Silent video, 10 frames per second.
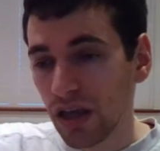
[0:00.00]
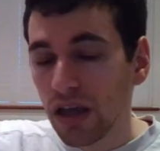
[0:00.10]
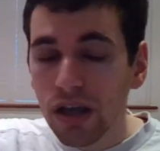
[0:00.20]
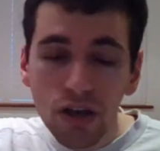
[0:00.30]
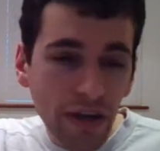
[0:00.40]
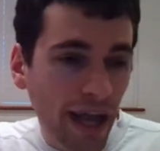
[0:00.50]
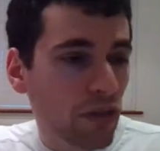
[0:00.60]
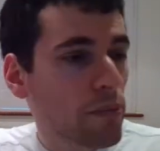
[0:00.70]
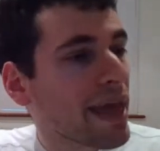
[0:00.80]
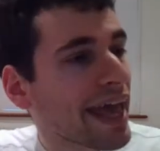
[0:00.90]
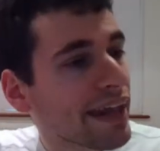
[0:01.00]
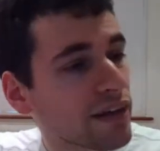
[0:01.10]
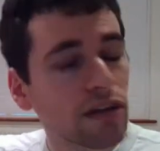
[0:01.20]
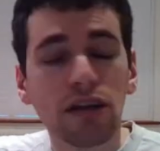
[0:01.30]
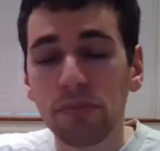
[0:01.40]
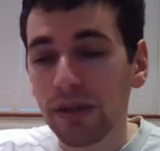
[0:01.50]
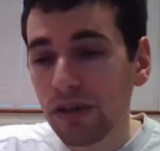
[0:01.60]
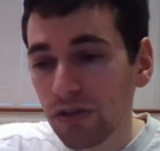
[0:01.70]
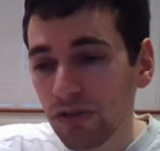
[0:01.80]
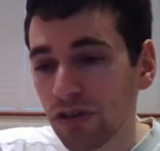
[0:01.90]
Look how the pen can be
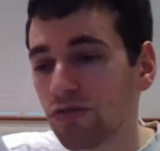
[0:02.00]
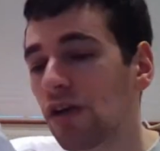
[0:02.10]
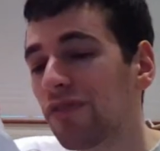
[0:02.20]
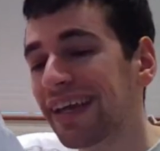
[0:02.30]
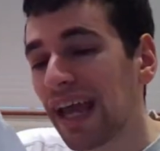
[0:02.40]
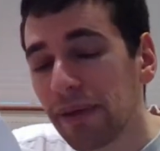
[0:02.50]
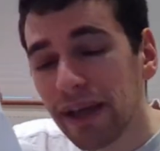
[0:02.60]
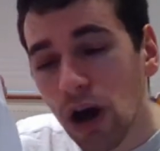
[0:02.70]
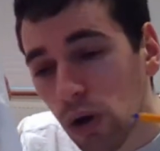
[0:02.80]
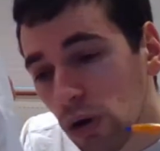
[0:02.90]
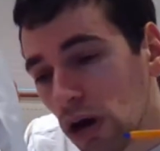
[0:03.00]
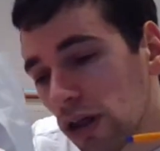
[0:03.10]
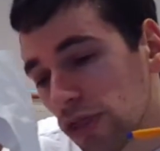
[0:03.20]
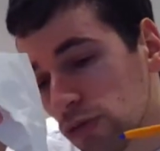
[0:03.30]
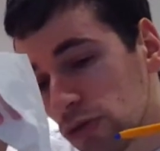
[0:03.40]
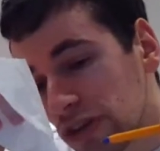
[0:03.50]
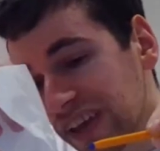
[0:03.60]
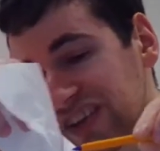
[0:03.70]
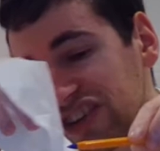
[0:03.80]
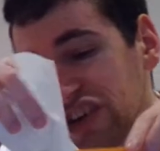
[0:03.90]
used to drive a gaping hole through the
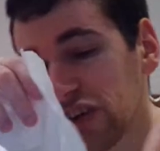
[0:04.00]
tissue.